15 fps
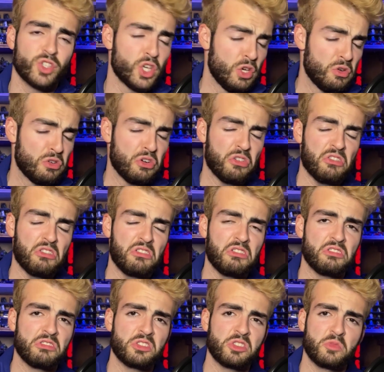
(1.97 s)
Cute
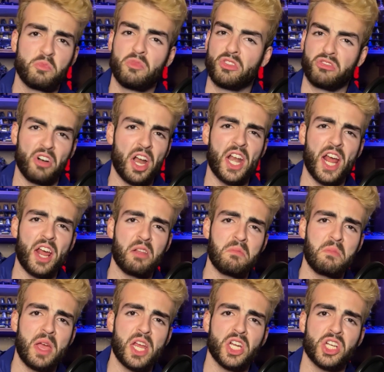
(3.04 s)
girls, great
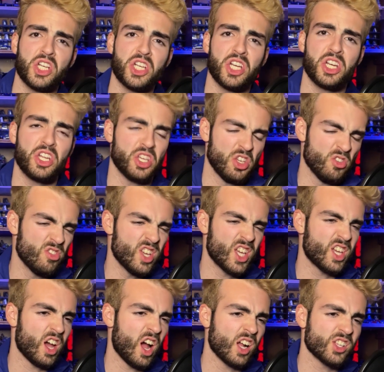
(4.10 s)
animation, a
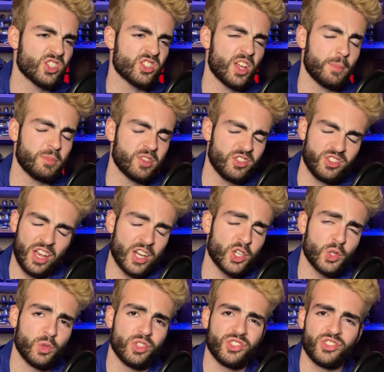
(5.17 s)
unique concept,
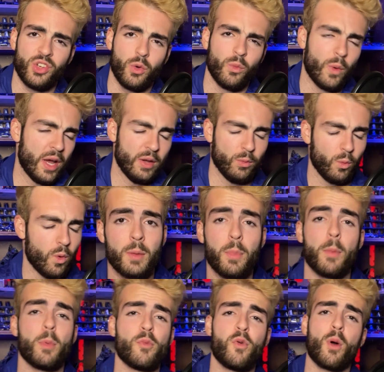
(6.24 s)
sexual assault.
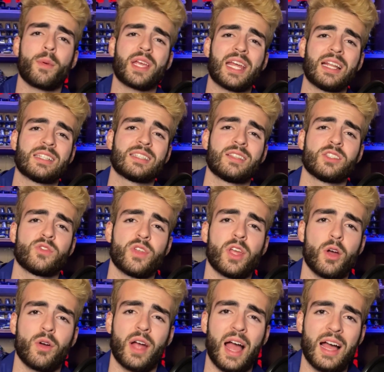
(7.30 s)
But before we get into this
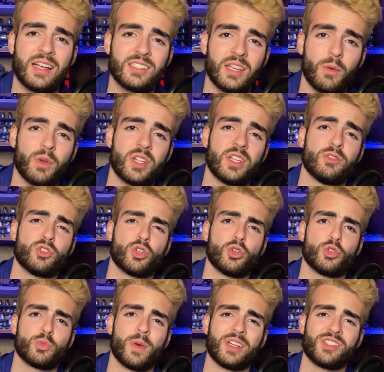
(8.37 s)
video, guys, I want to
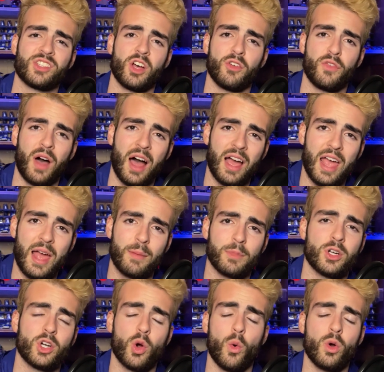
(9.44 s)
introduce myself. I
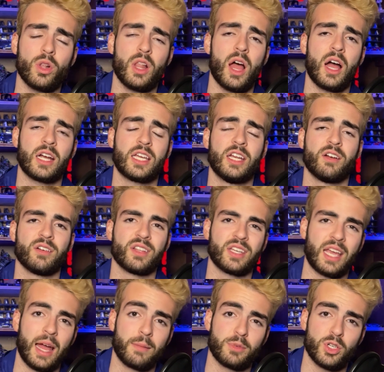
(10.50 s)
am Gorlok here on the
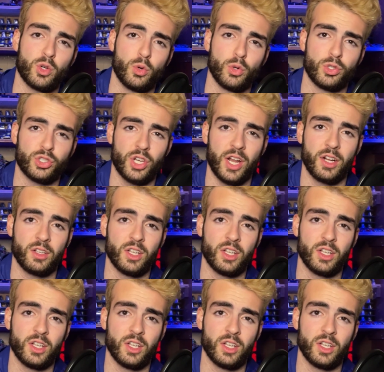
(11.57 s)
Captain Cool channel.